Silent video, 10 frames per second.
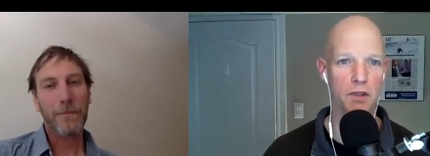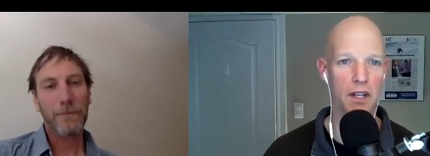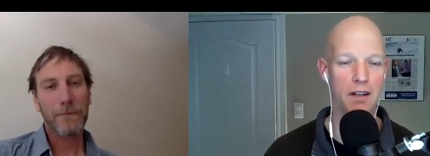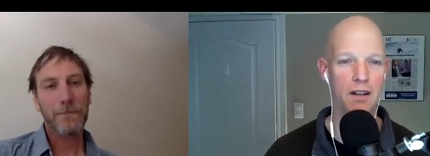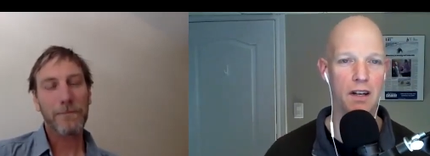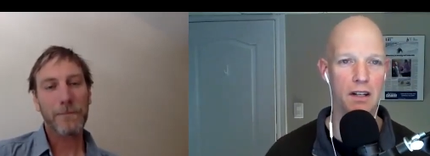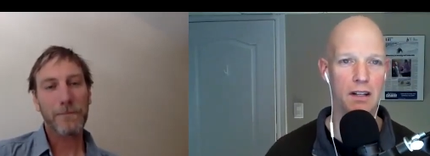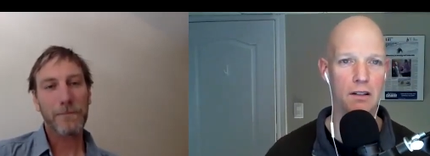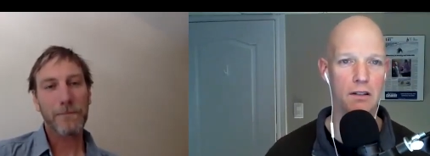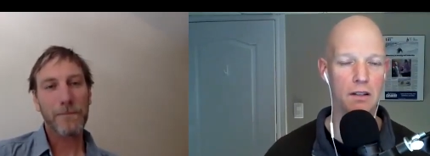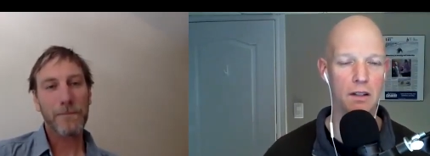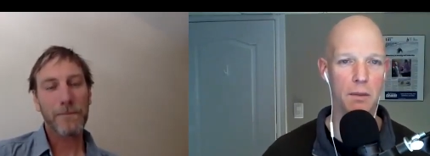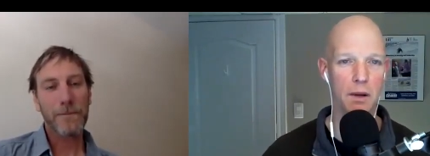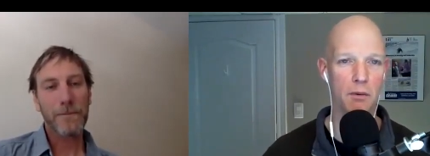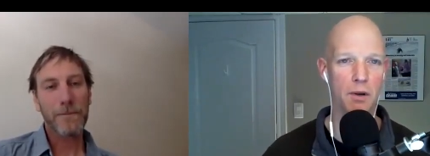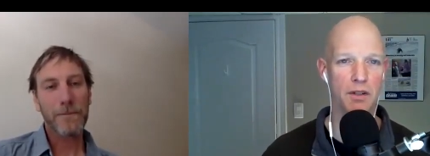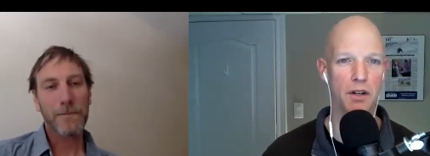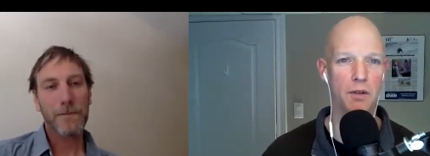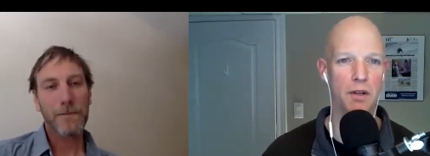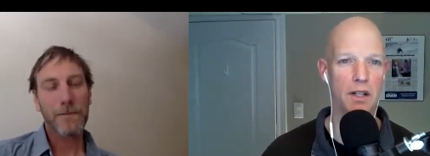Speaker 1: related. Tell us a little about what
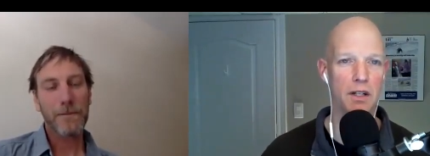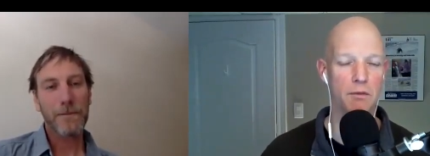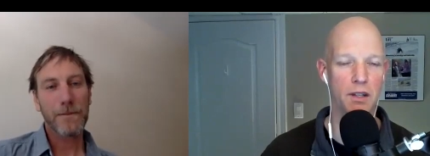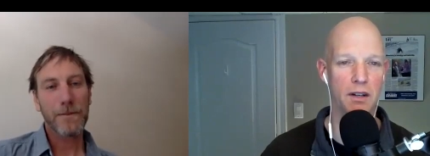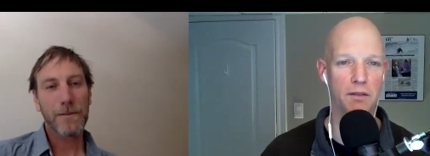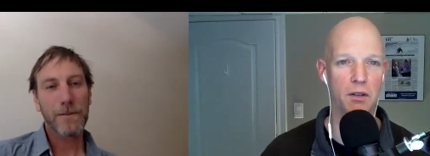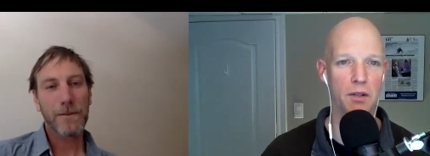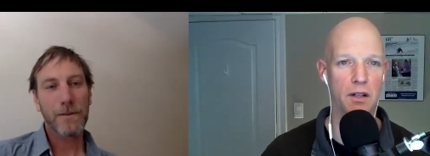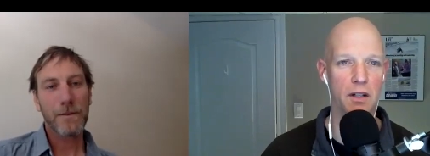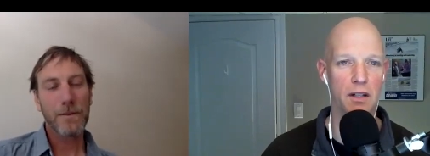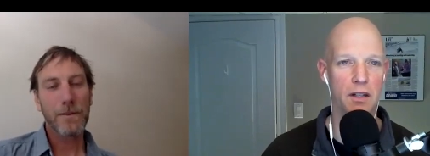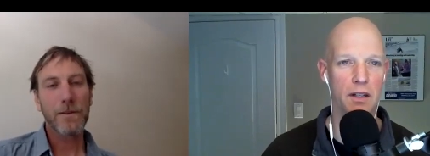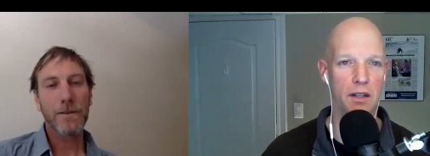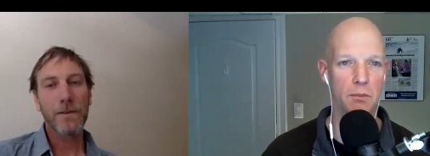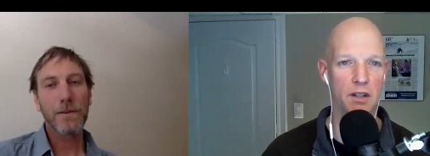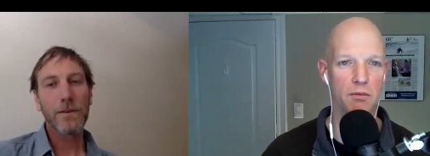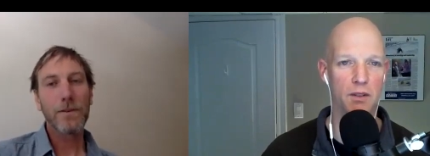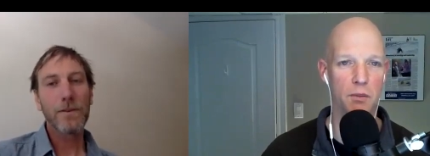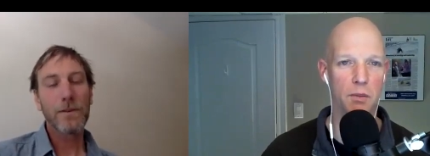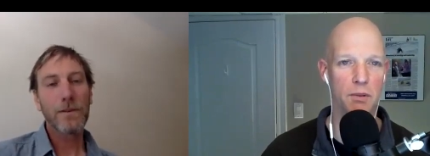you're going on, what you have going on, and, and the
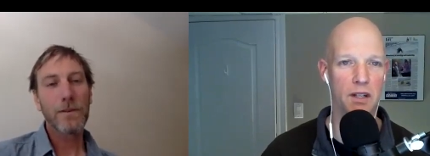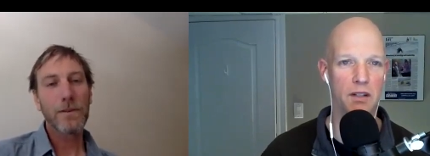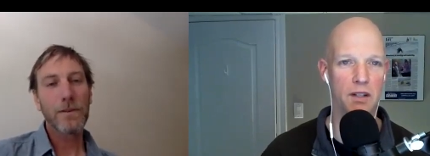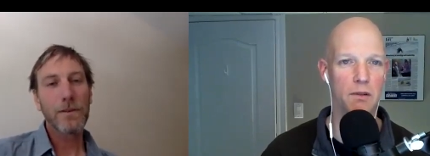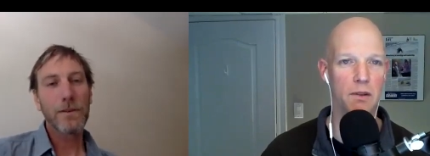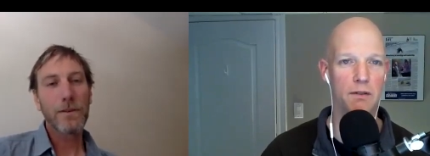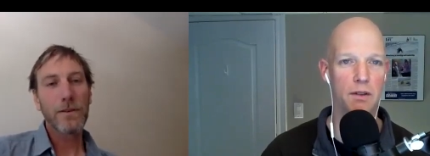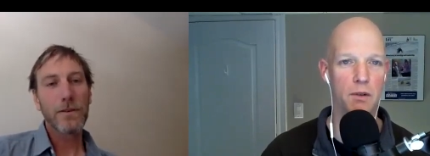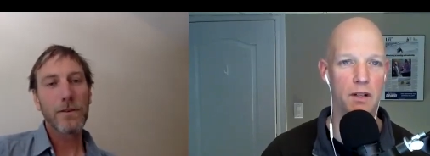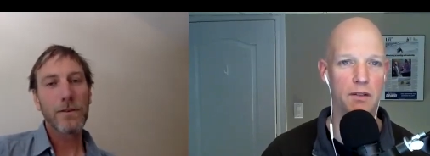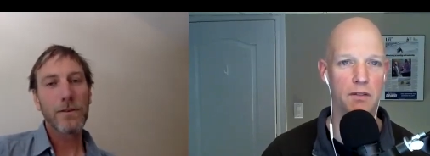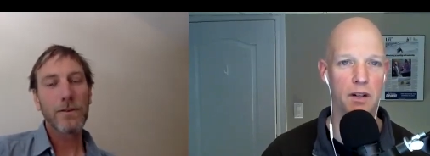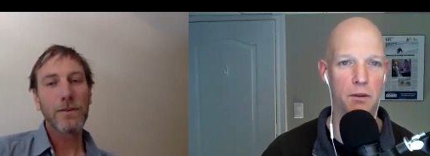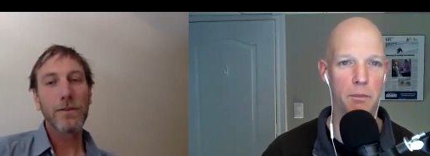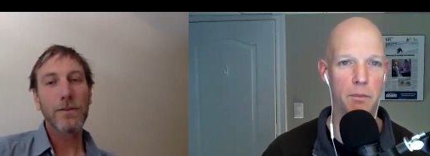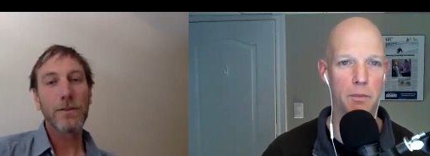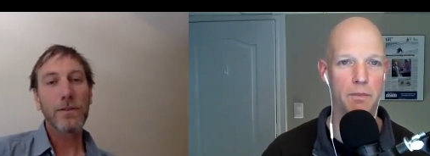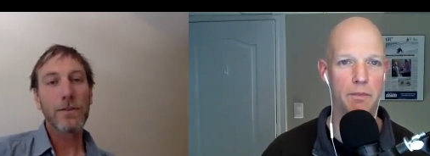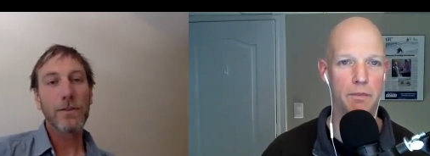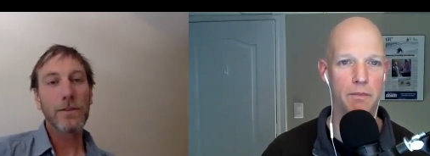best way for people to get in touch with you if they want to follow up.
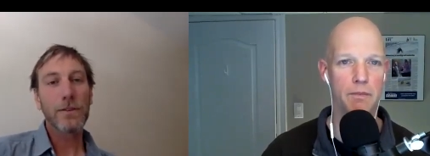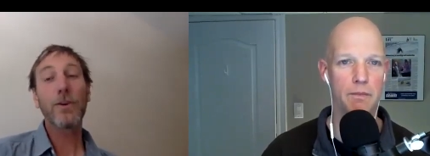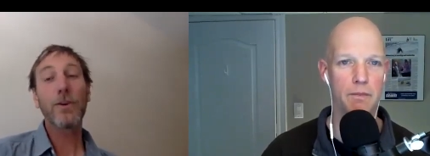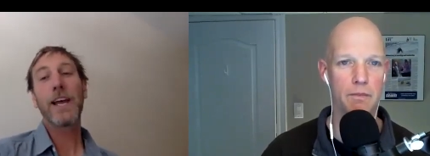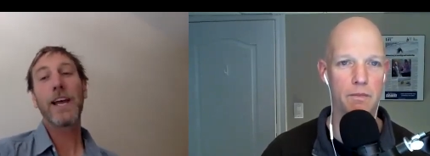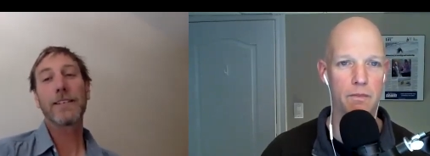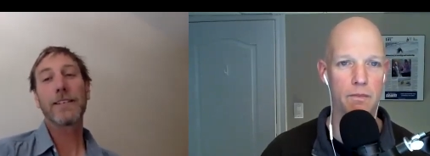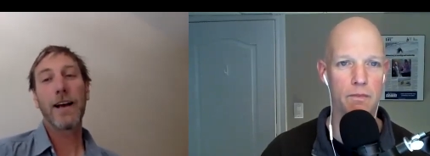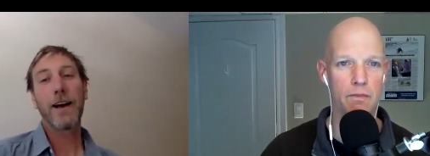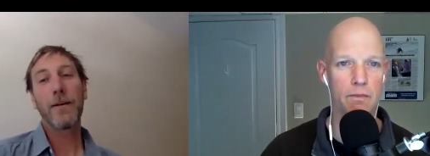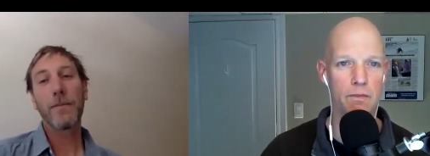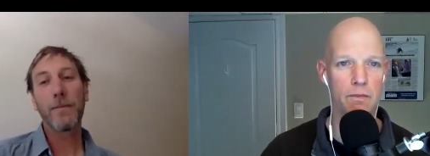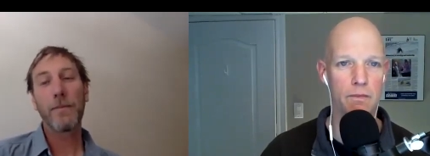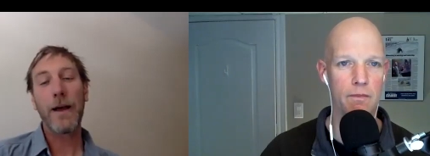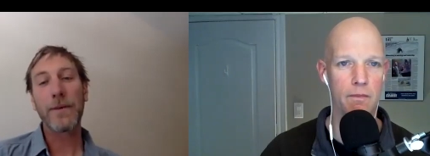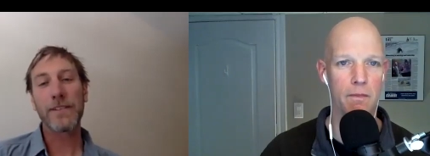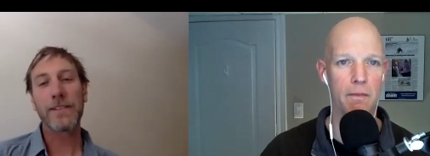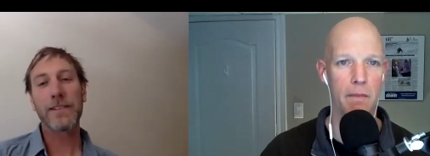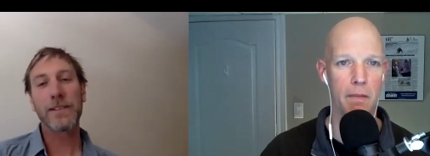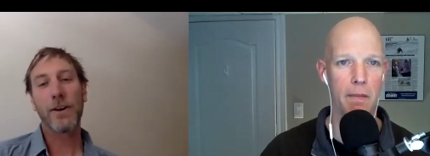
Speaker 2: Sure, thanks. Um, my
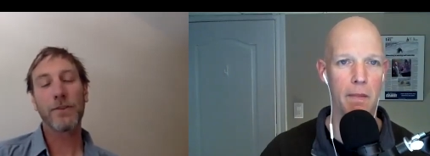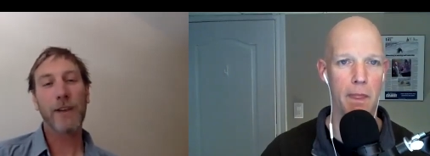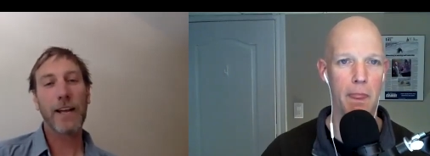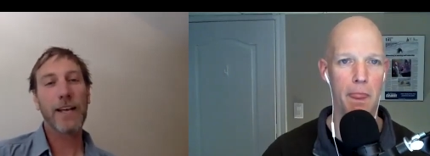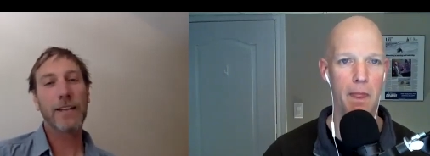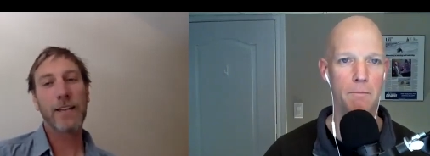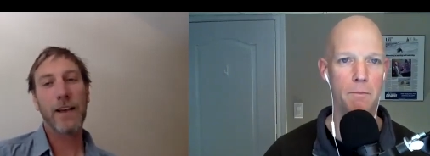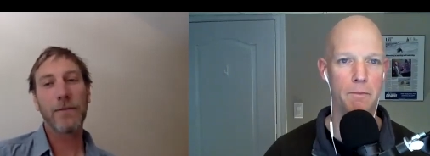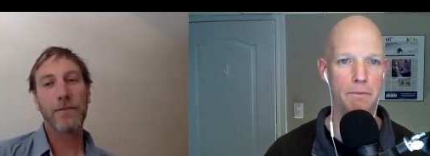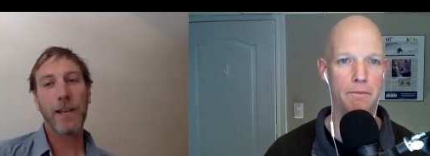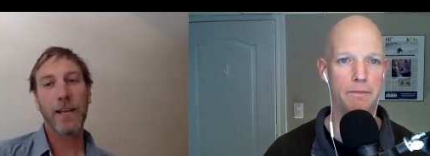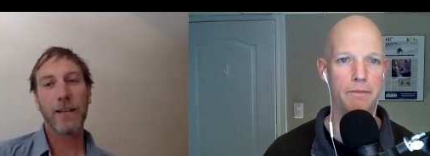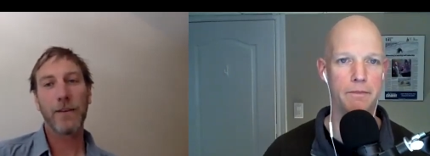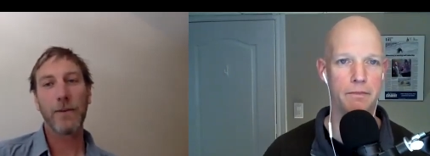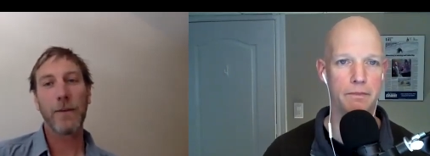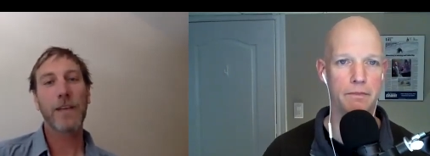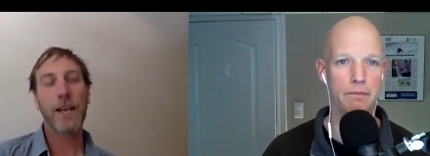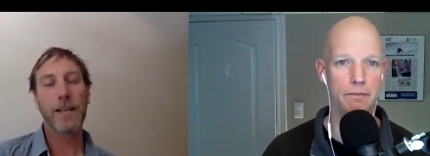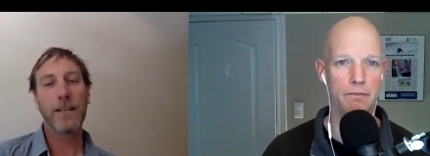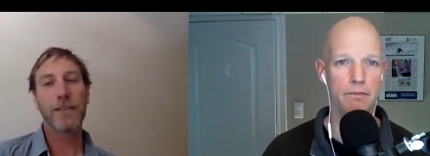business is called ReadySF, and the
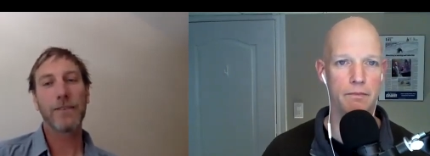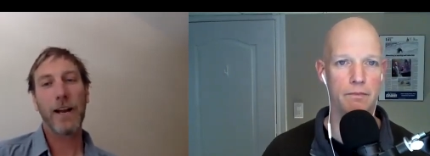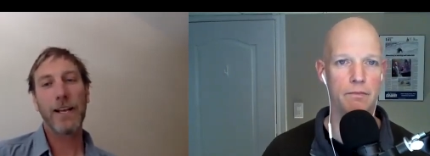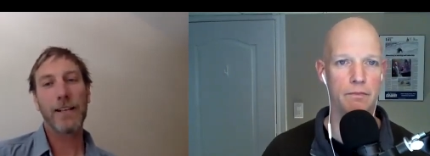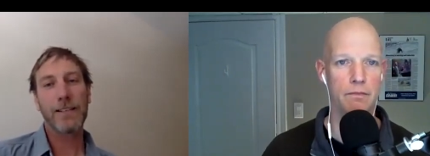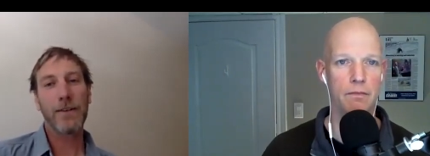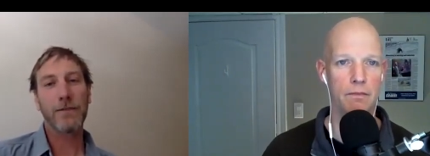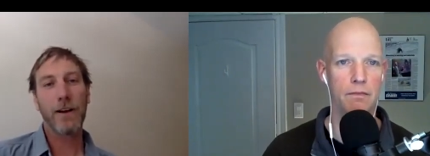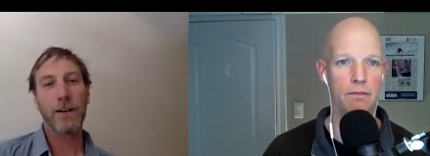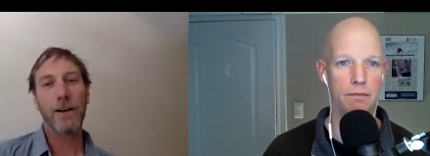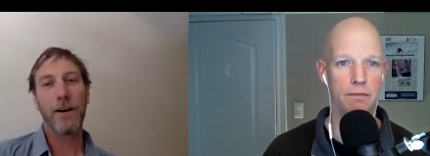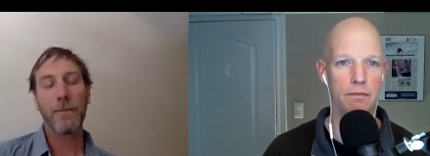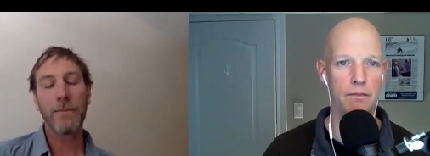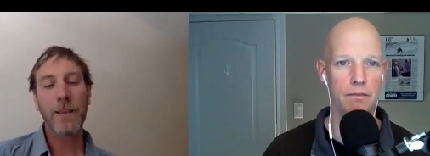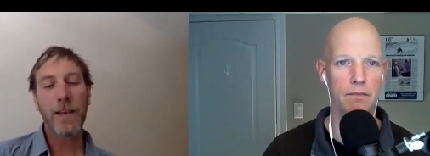website is readysf.com.